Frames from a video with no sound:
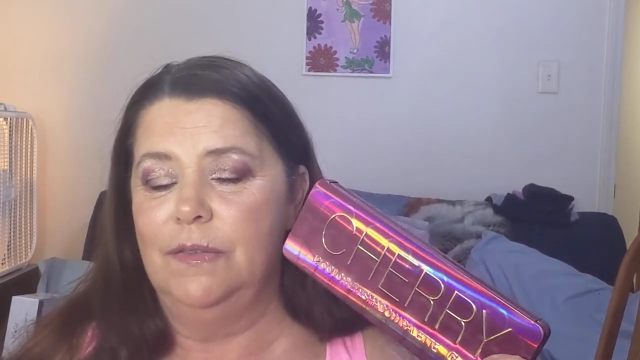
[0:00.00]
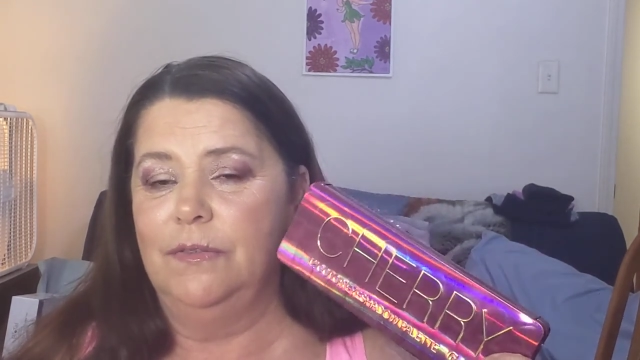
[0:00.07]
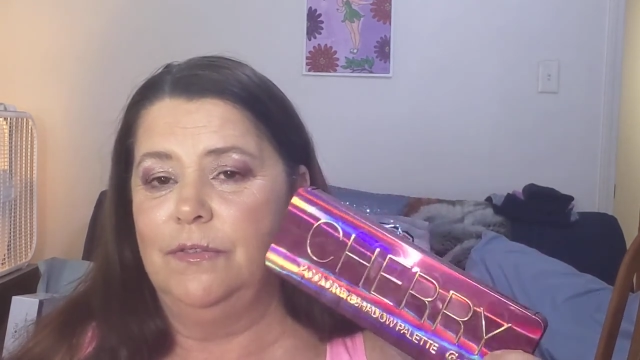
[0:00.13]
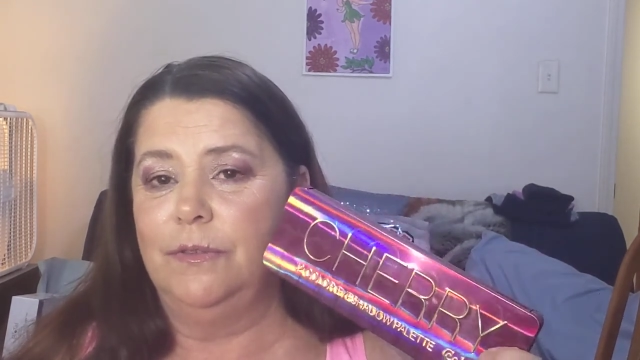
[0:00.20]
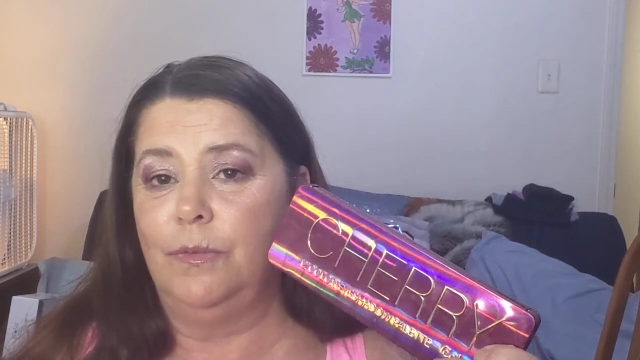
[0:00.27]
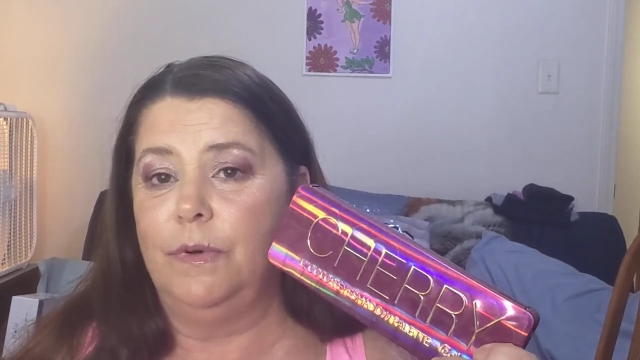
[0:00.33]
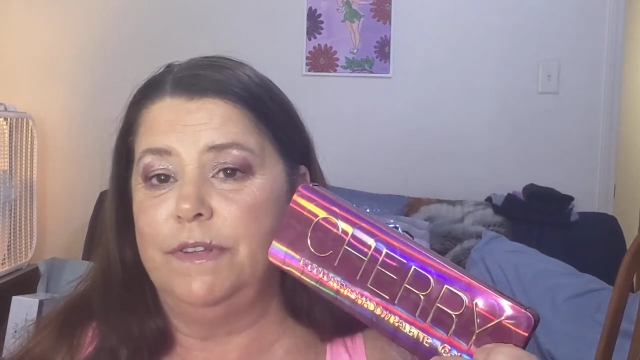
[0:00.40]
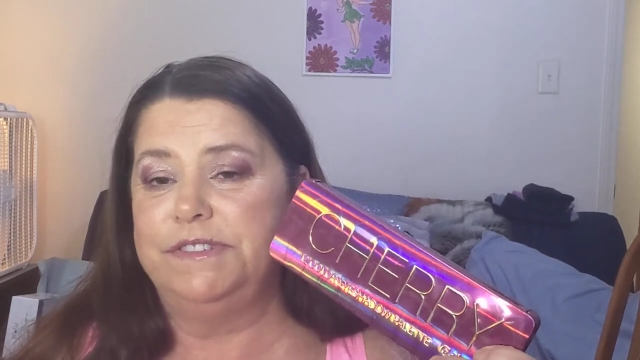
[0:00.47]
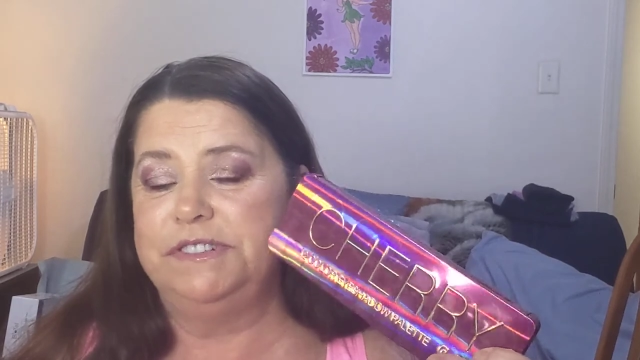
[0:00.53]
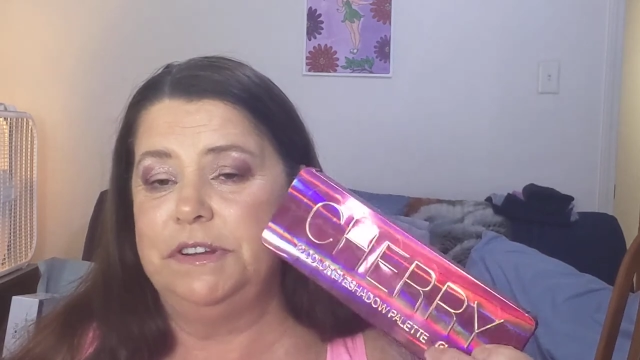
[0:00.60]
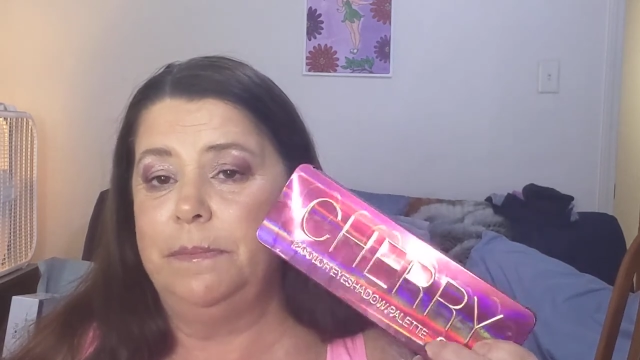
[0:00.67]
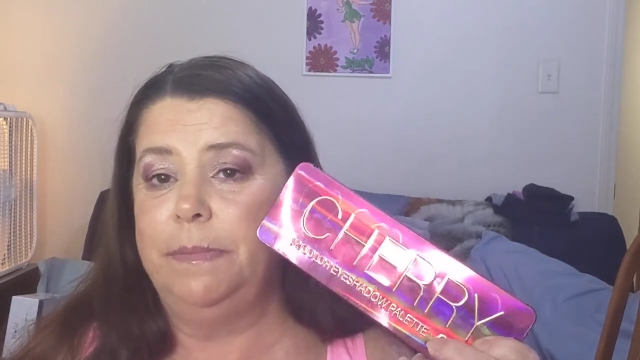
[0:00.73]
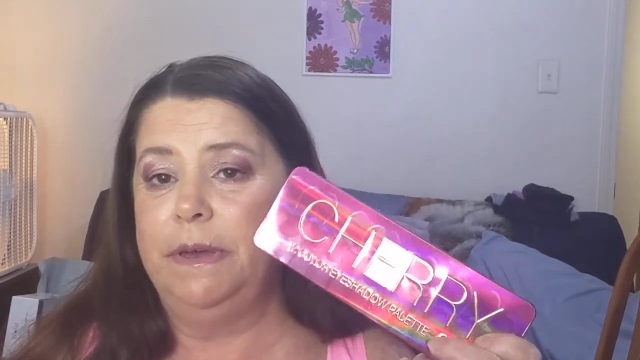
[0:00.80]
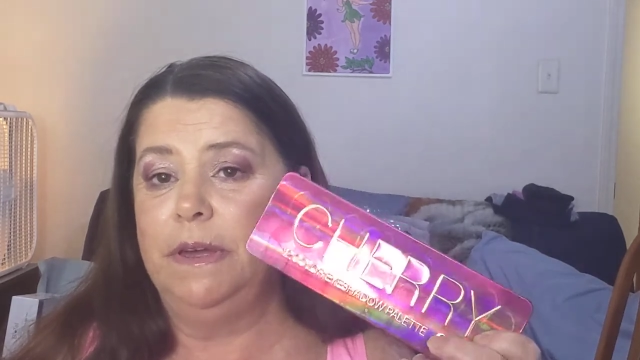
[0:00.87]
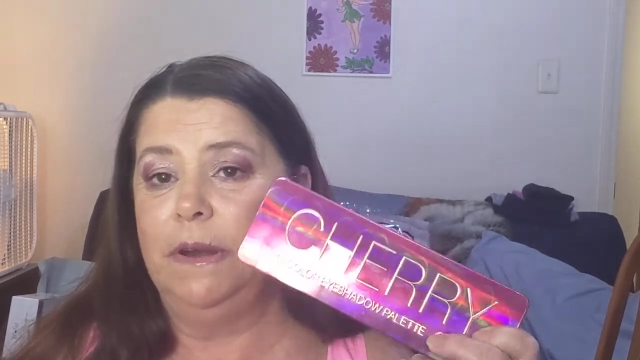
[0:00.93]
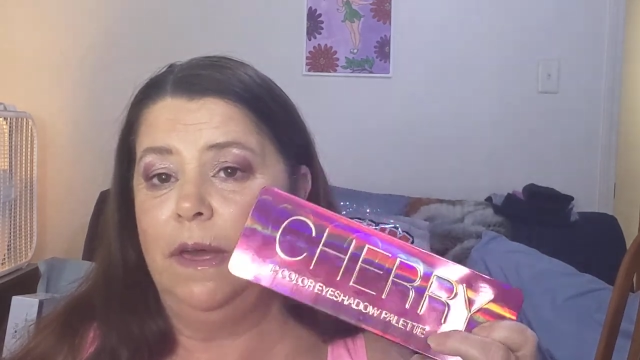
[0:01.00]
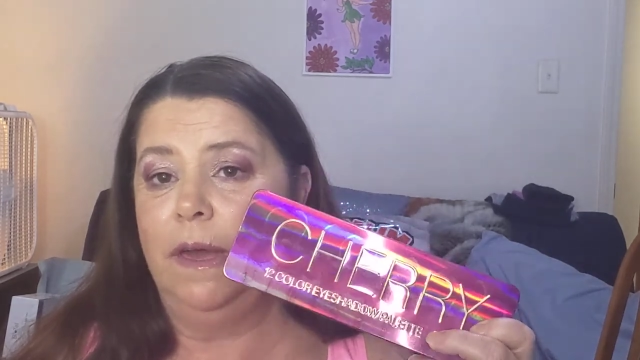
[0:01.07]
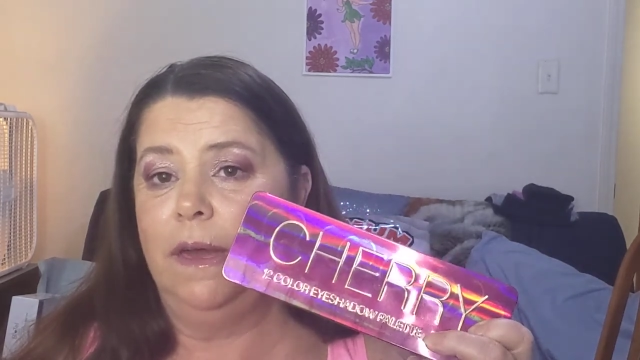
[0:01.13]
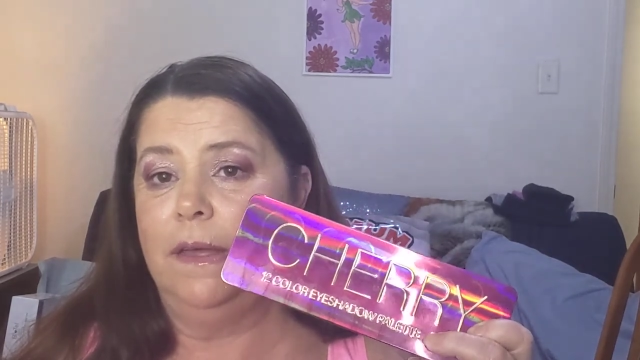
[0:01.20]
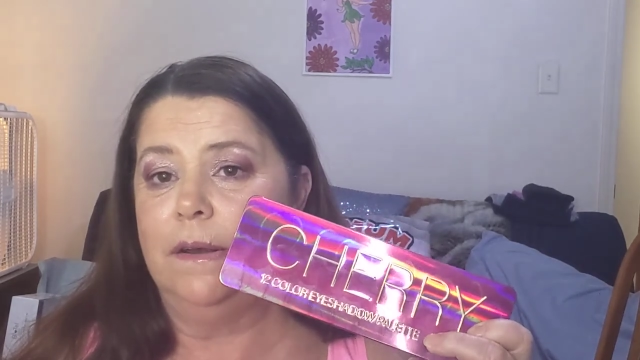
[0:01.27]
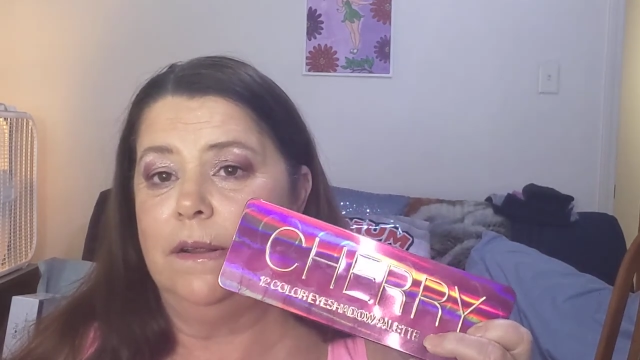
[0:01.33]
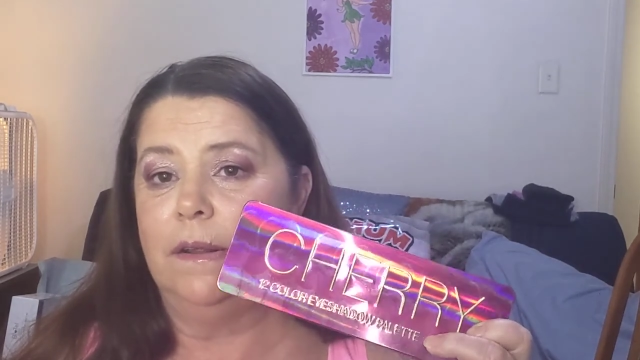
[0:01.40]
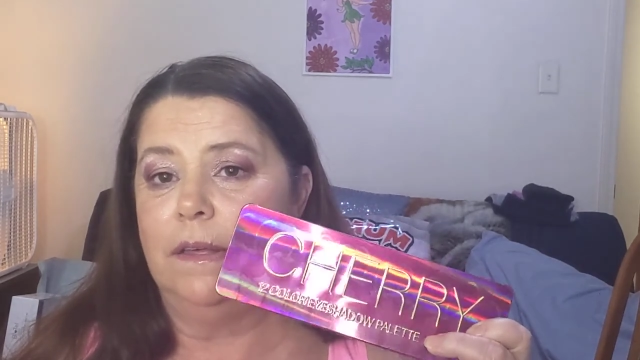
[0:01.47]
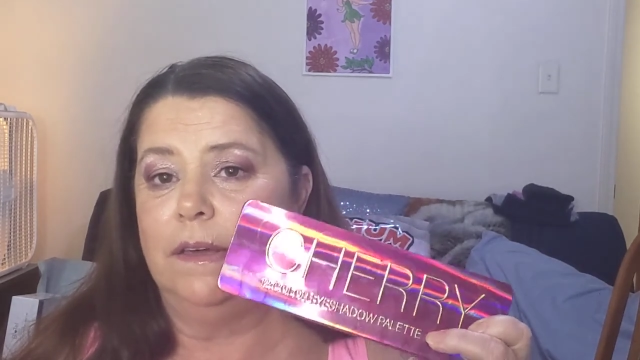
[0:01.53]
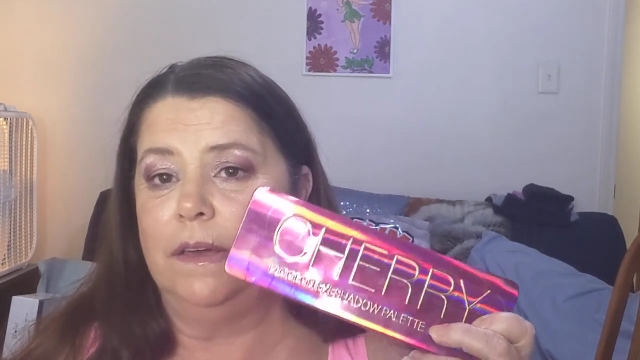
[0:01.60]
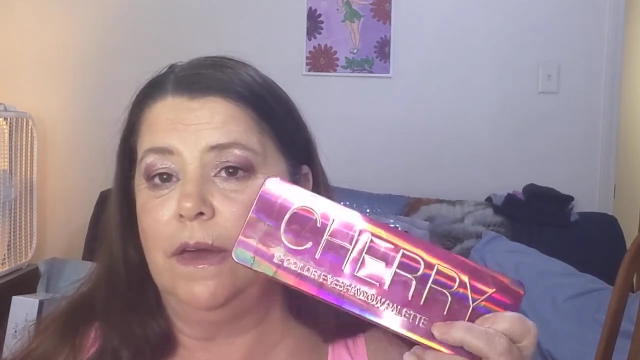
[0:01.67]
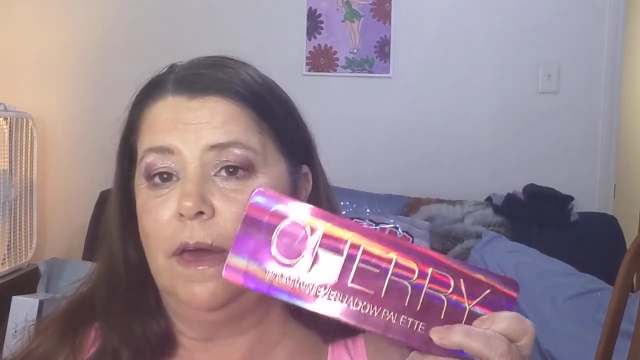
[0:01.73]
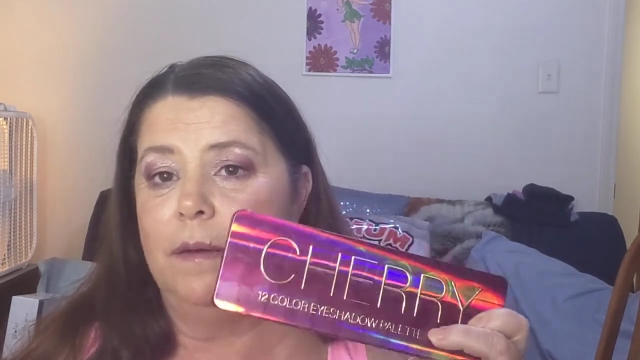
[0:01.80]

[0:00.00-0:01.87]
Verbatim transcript: for, with shipping and handling,